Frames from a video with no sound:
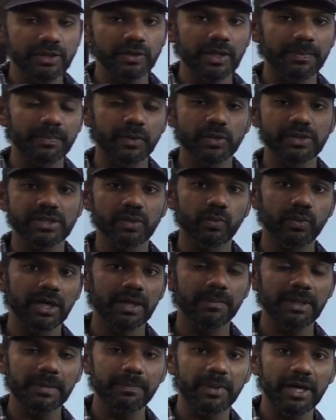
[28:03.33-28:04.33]
to approach the
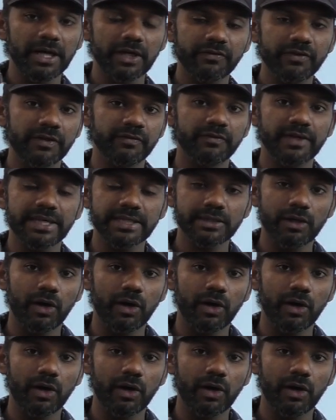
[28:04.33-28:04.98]
verbal part of, in fact,